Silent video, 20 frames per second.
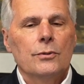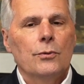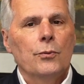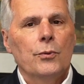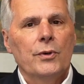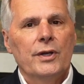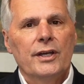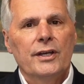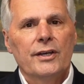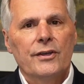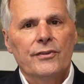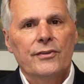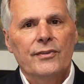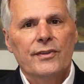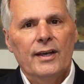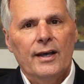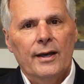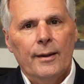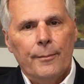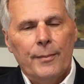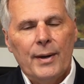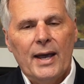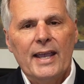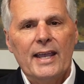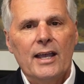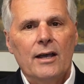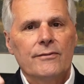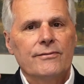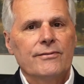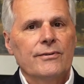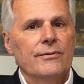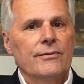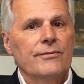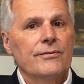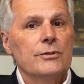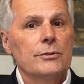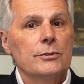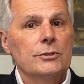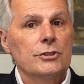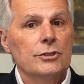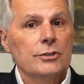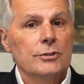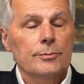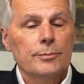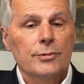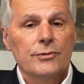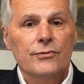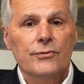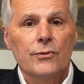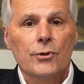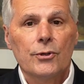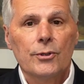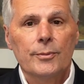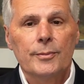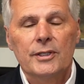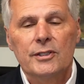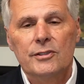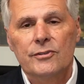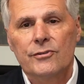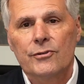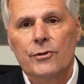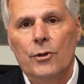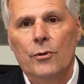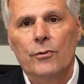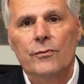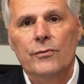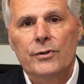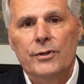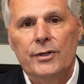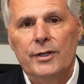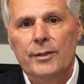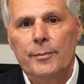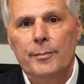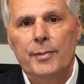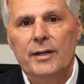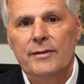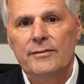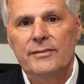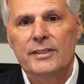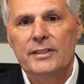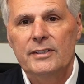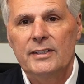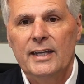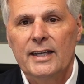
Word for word: with a buyout for future performance over and above it.